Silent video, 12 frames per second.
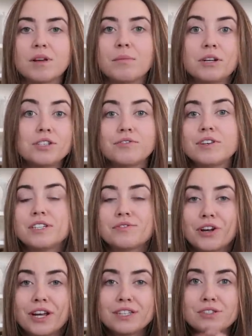a bunch of his
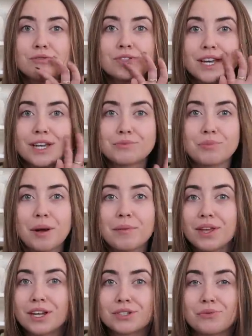friends. So it was like
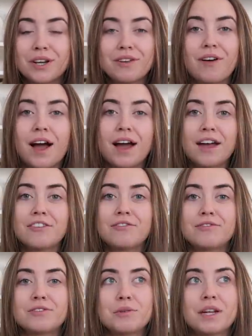probably like twenty-five,
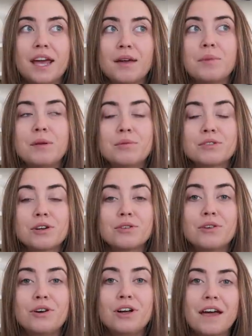twenty-eight people
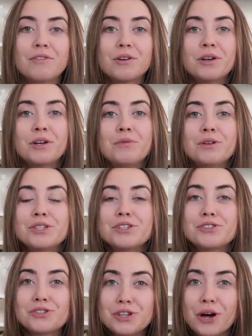total. Everyone was
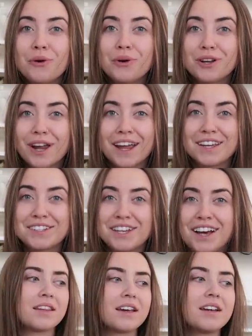so
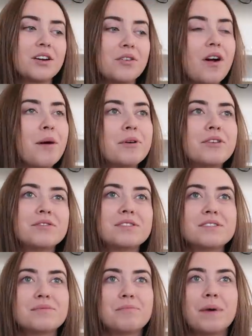nice. Like Karamo's
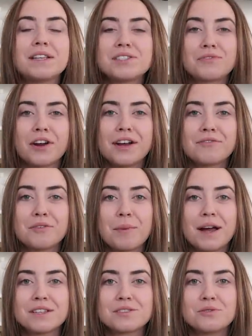best friend from
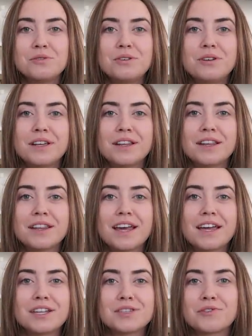high school and then
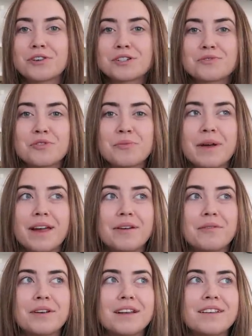like his first
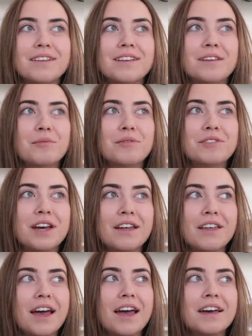roommate when he moved to
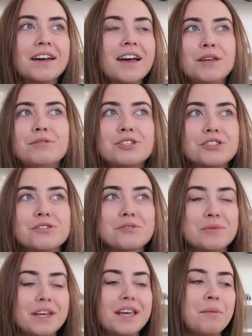L A. He was just so
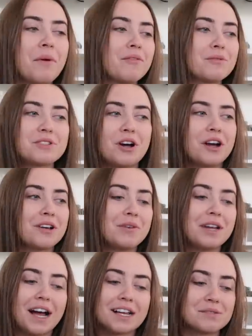sweet. He came over and was talking to
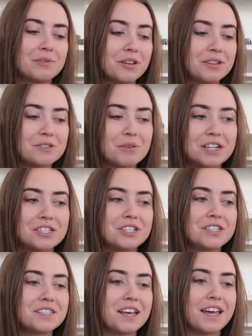me and asked me all these
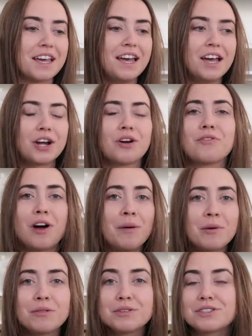questions. Like
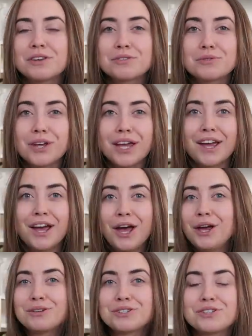Karamo was so sweet.
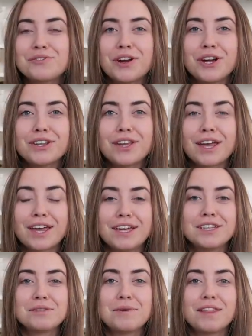It was just a very like
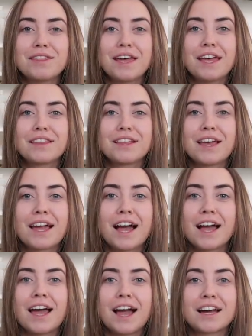intimate thing that like
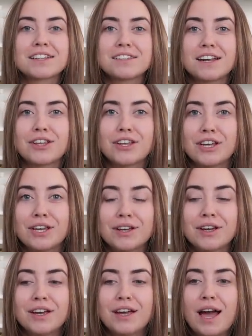I
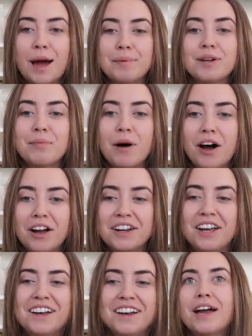accidentally happened upon.
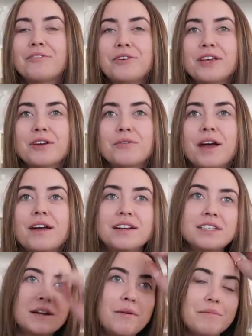I feel like
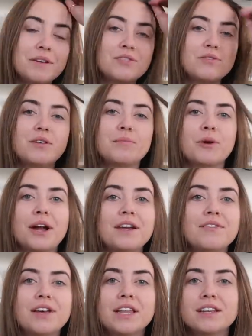anytime I've been to a
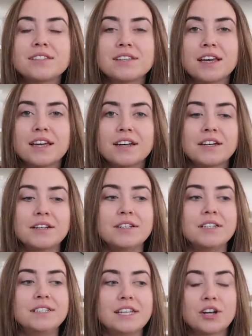brand event that's like
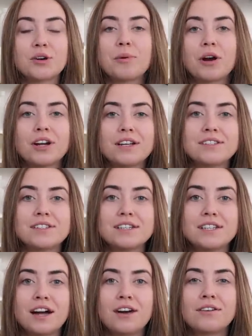a dinner party
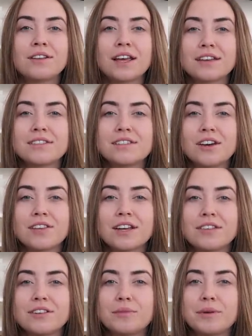sit down, that can sound
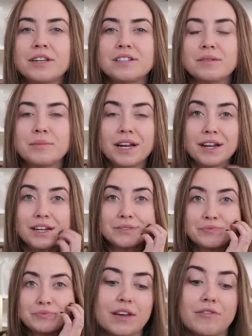like a little bit
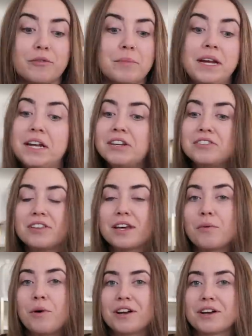intimidating, like for me to
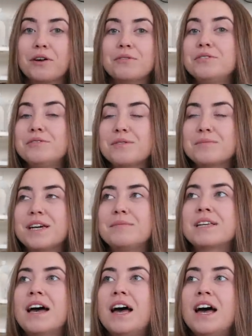like want to go to sometimes.